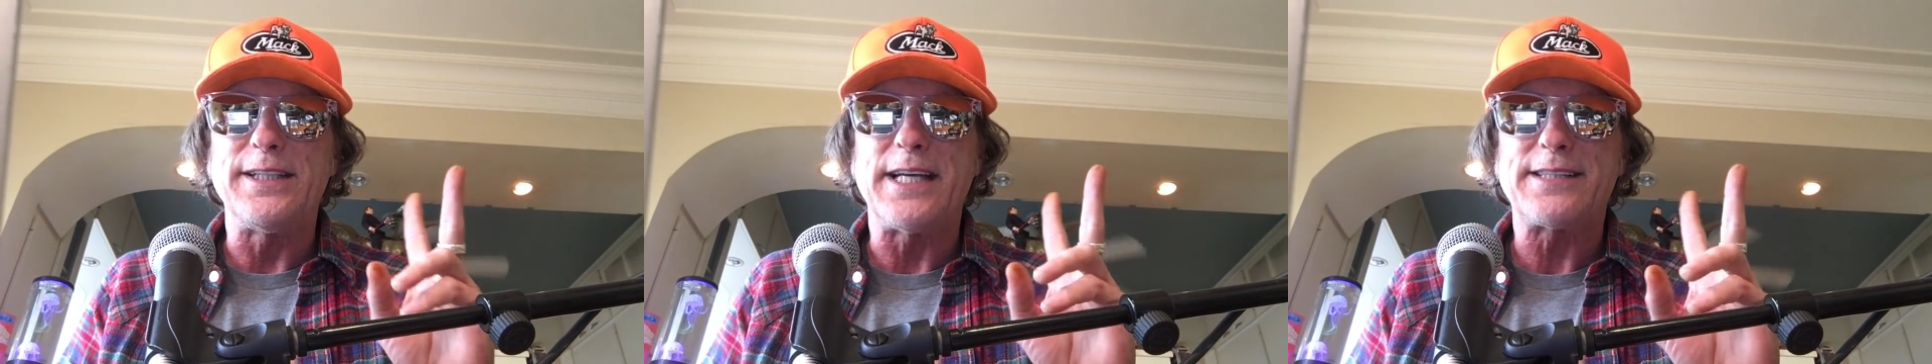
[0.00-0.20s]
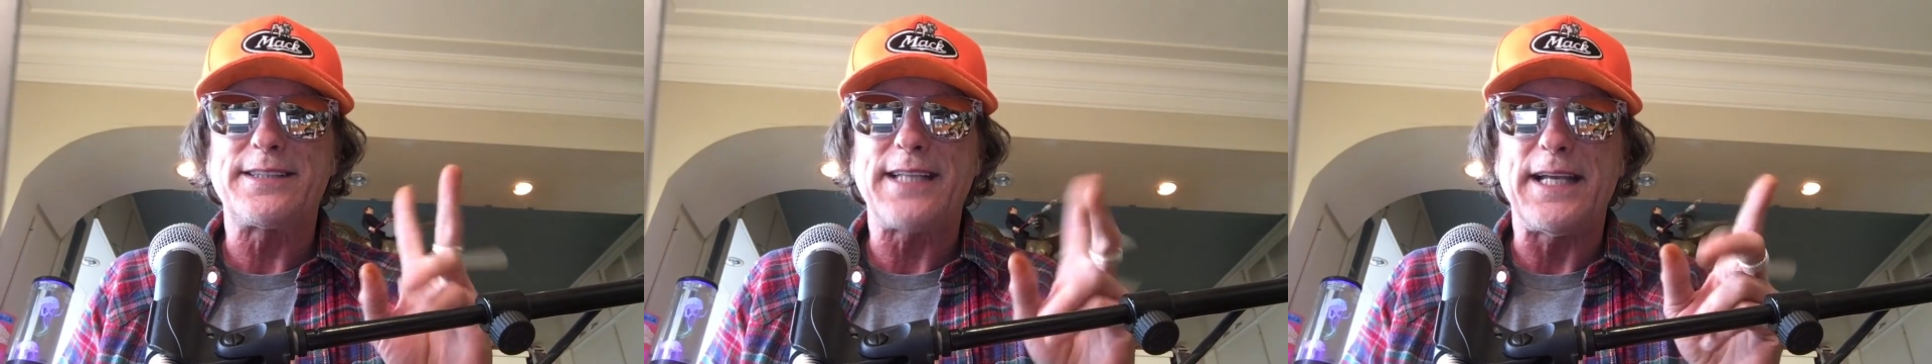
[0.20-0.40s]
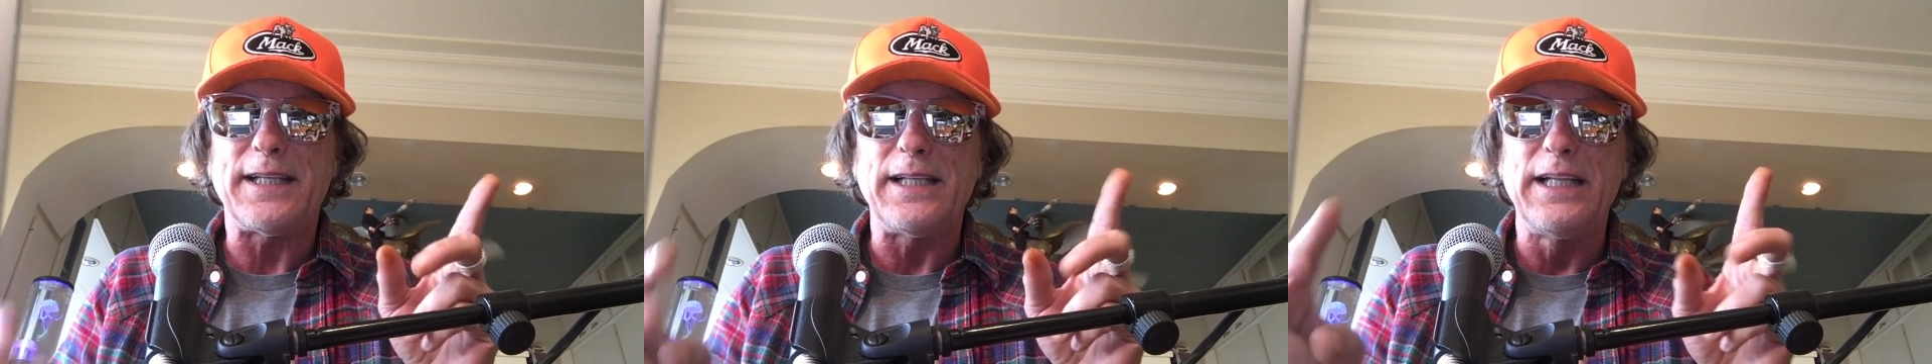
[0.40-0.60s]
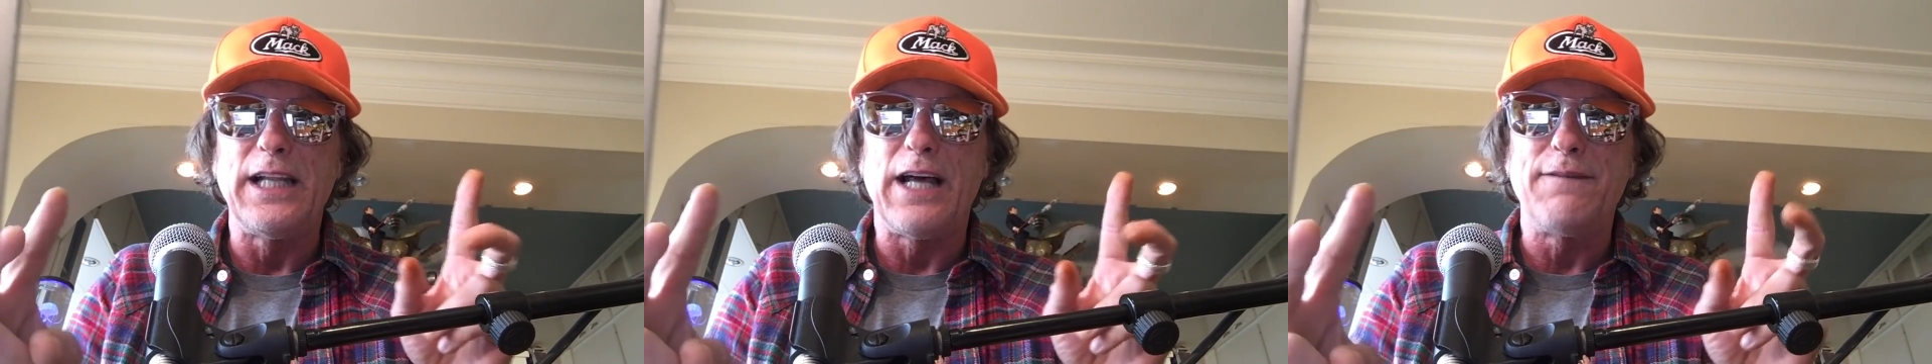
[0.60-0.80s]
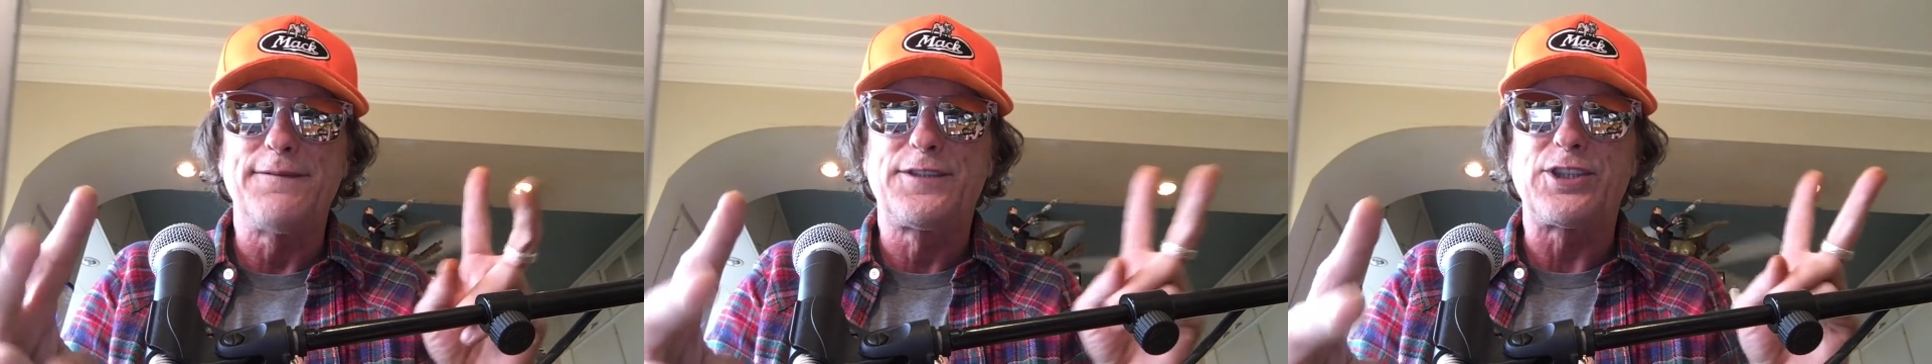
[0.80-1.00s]
Yes, a
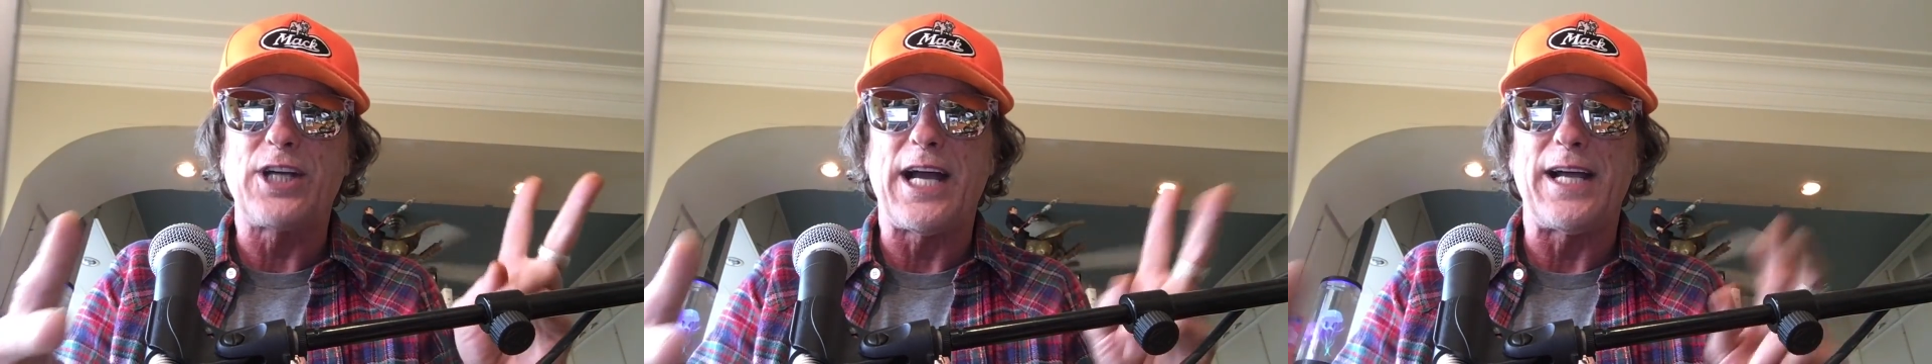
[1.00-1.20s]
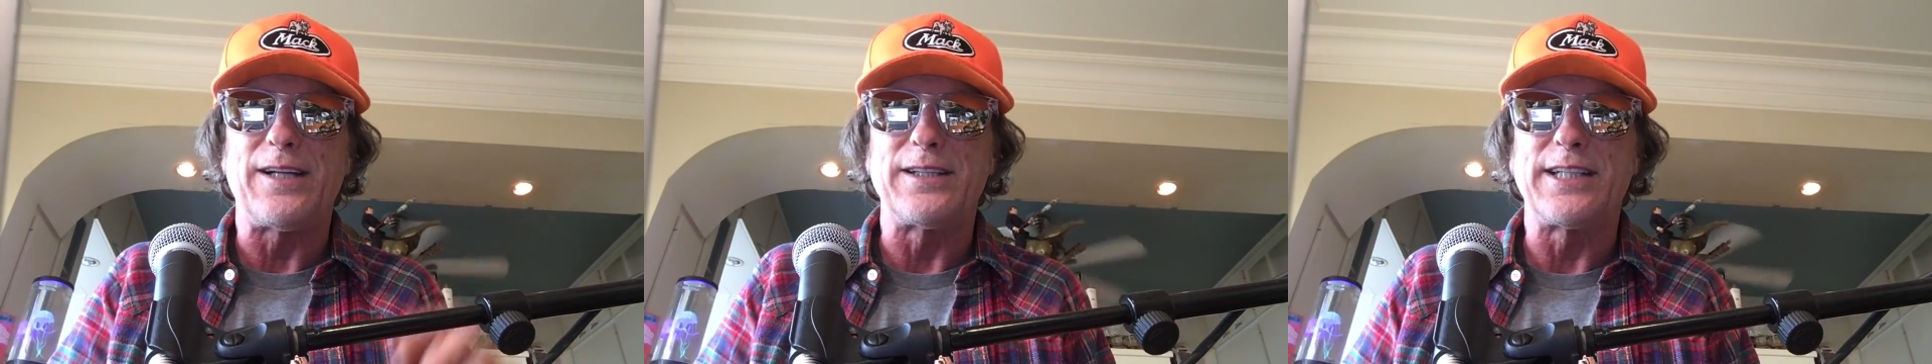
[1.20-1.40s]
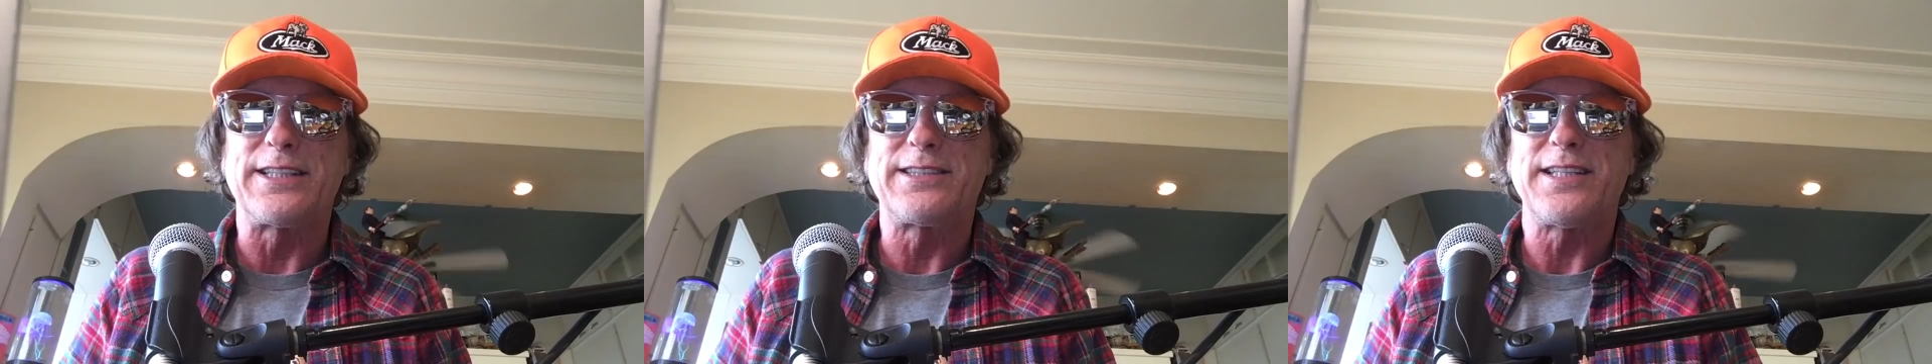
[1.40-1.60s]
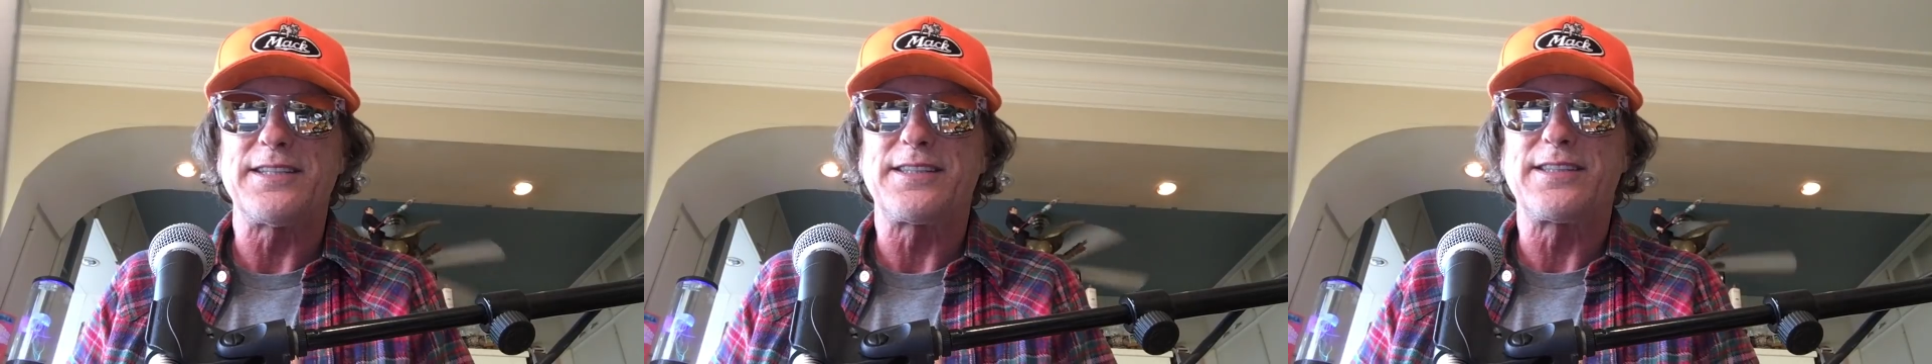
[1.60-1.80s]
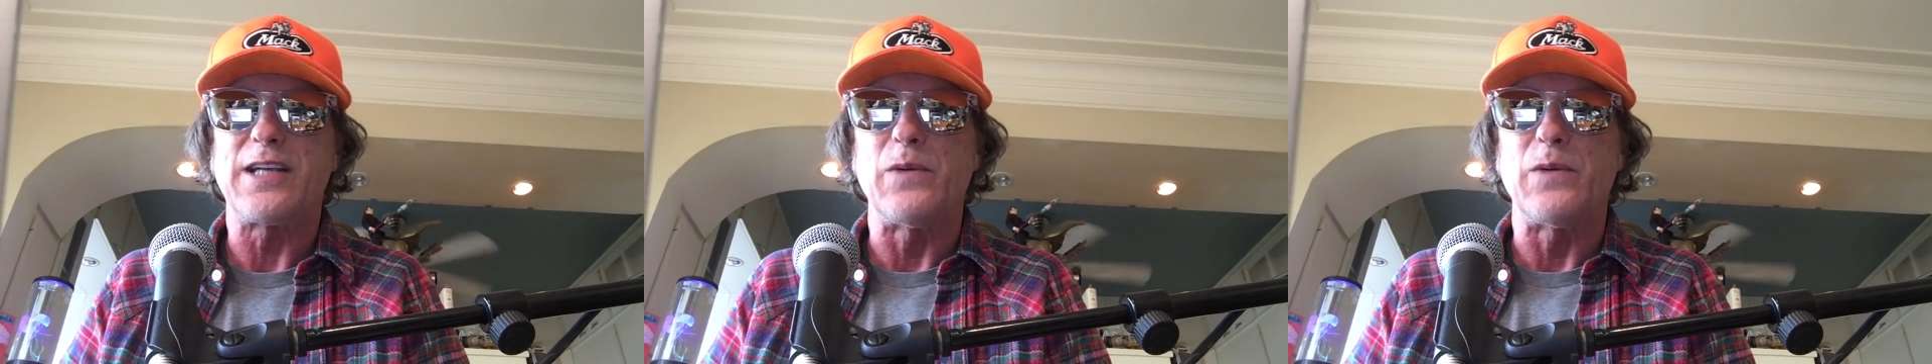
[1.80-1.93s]
love child exists